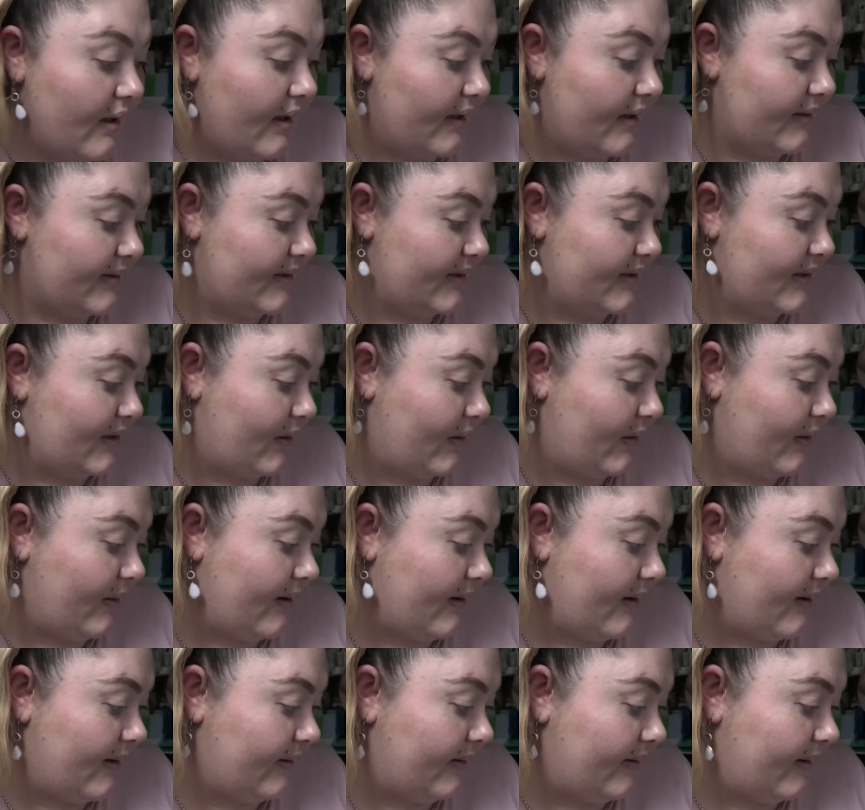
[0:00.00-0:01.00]
It's so
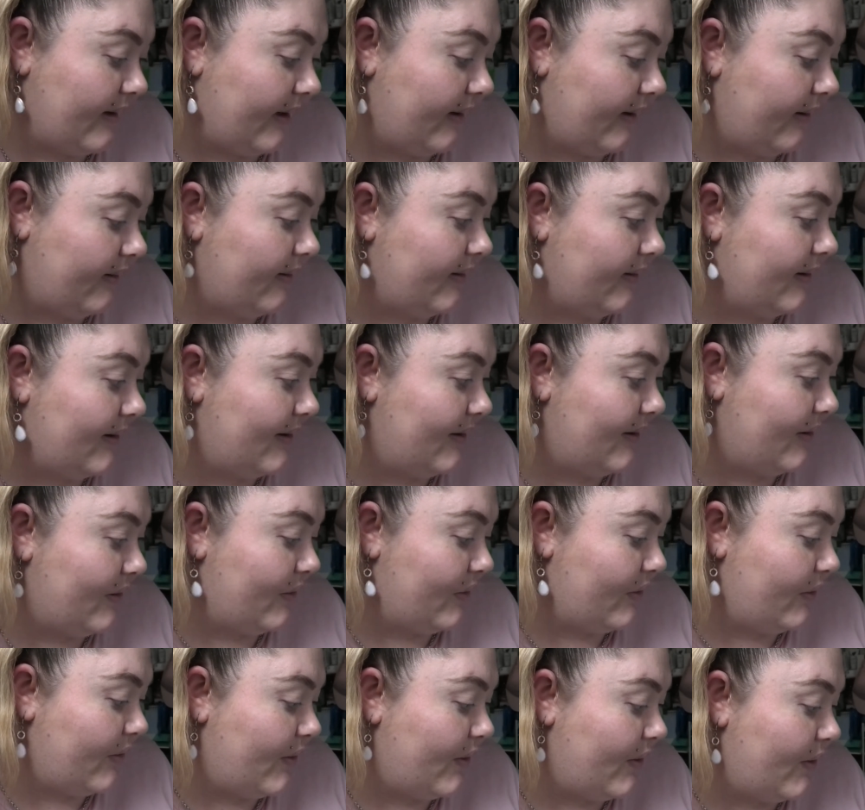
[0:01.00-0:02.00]
hard like
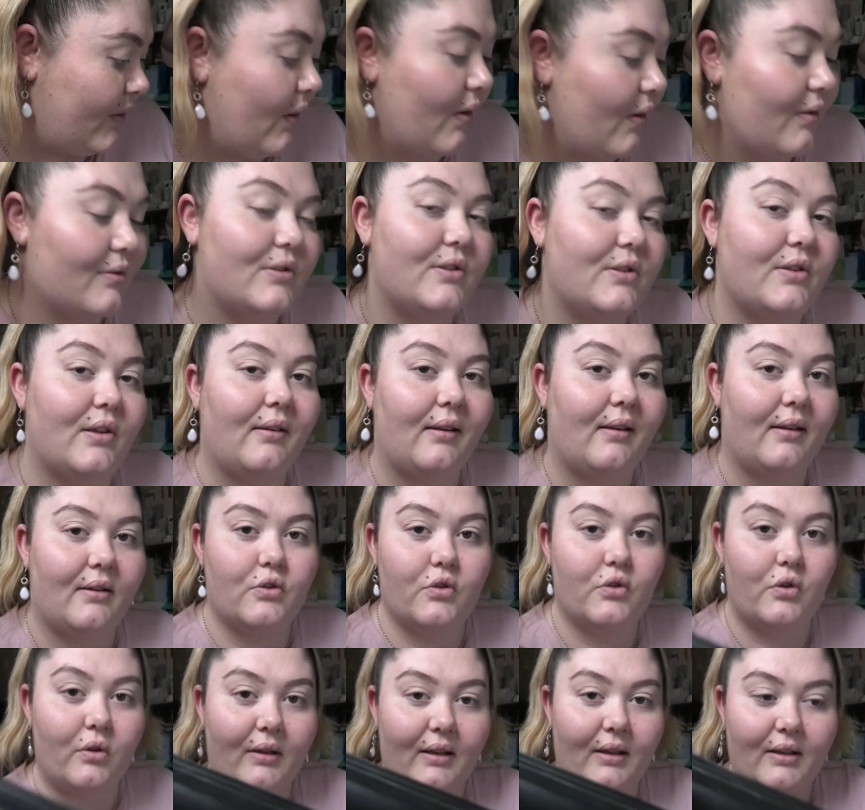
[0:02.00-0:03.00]
not to
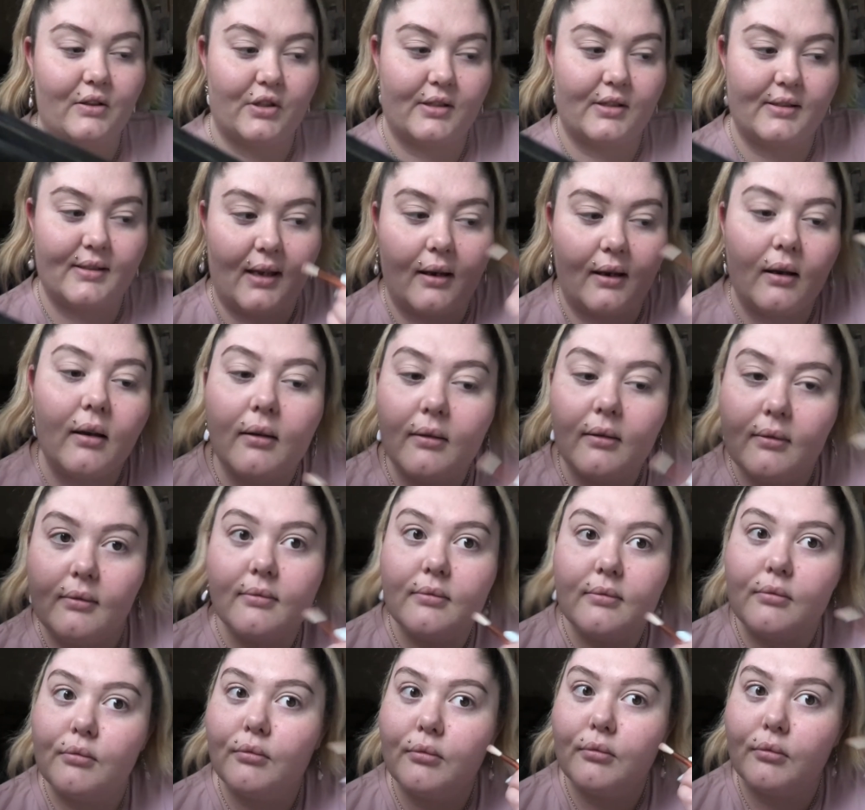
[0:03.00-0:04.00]
literally just like
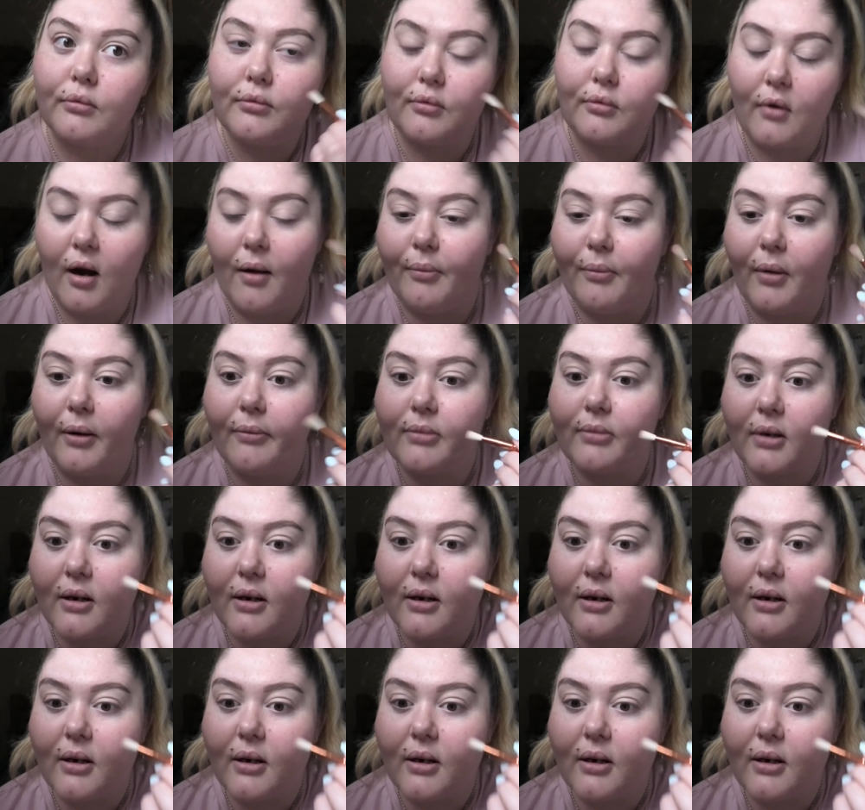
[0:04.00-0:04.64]
rub. I